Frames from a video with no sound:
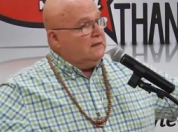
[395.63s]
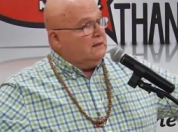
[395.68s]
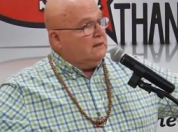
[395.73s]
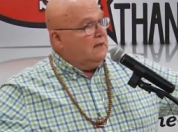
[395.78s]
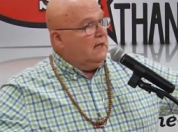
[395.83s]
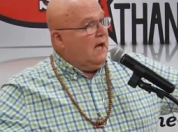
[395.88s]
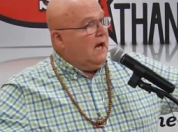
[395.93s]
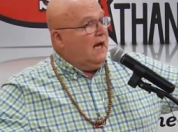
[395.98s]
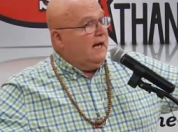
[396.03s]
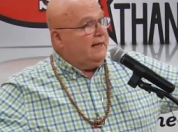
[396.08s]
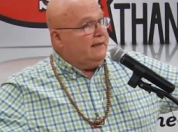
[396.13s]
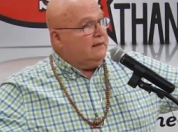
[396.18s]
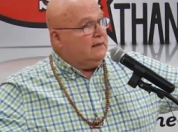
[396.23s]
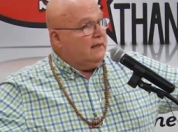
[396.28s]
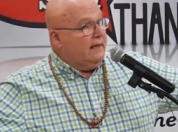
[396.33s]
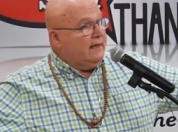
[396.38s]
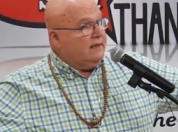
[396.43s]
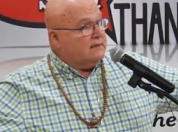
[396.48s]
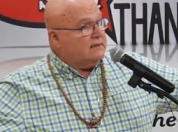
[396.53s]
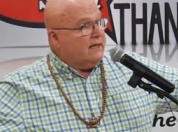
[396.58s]

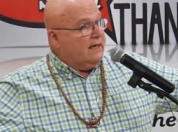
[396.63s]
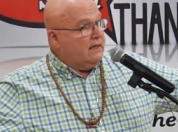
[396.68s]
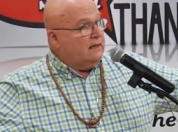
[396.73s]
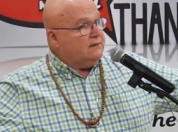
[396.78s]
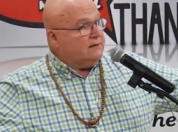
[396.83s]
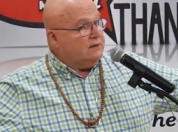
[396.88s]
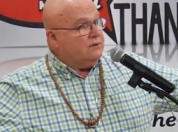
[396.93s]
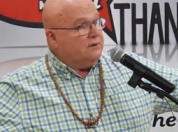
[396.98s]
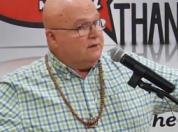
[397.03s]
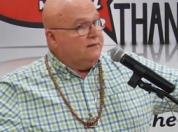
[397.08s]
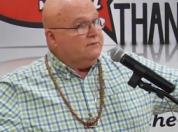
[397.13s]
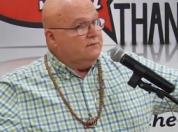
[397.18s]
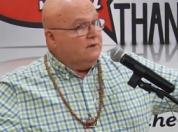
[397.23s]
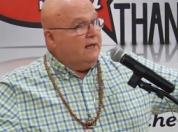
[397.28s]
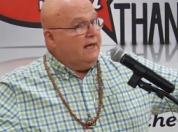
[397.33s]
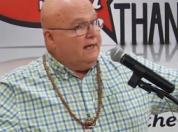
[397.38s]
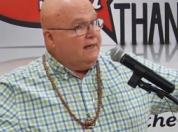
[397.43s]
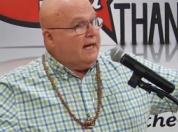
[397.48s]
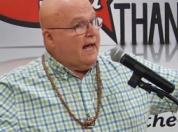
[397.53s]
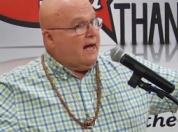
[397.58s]
line lays out until they've
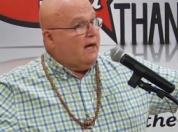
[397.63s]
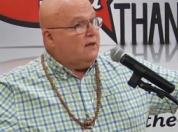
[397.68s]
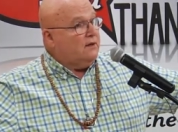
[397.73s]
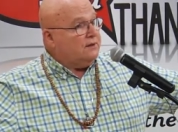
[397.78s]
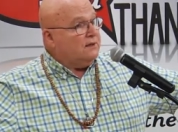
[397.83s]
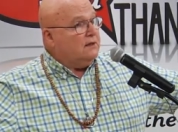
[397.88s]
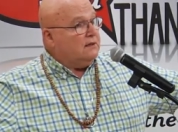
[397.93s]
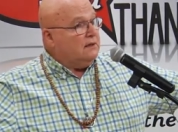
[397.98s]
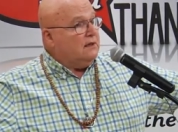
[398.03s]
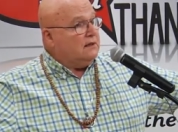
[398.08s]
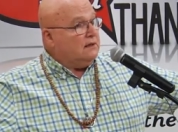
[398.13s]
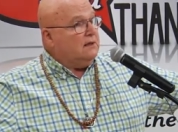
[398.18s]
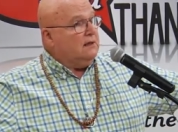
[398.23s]
laid out a